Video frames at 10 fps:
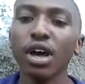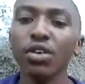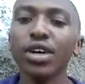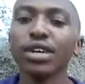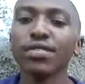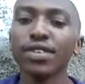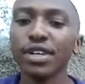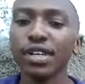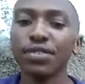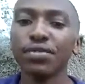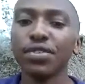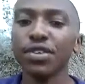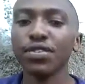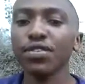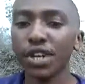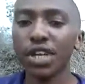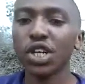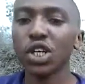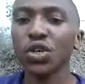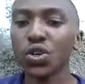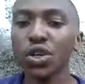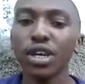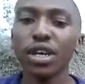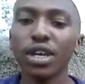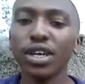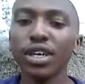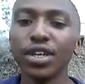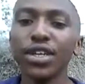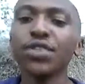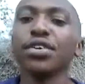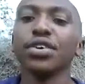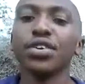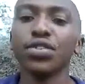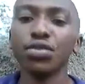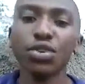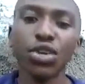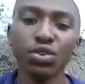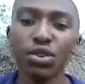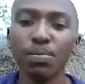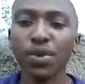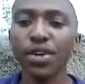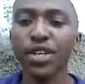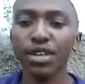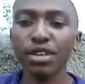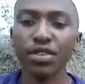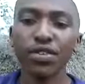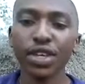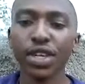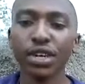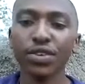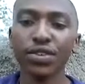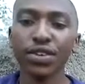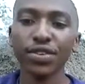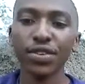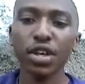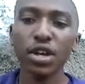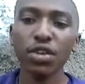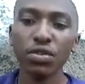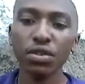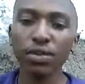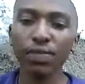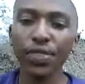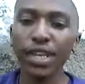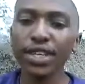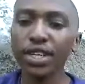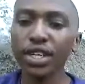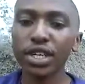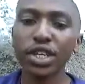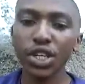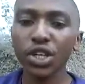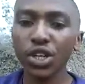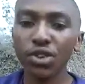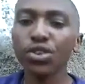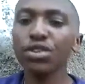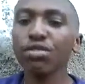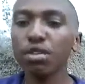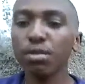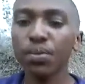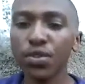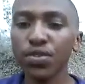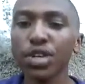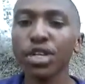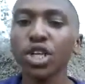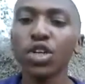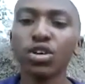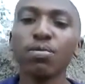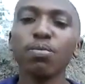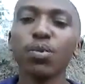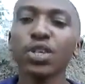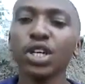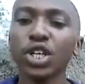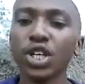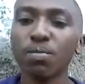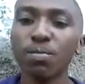You understand, if it is international, it is going to operate in different countries. So this strategy includes developed strategy of production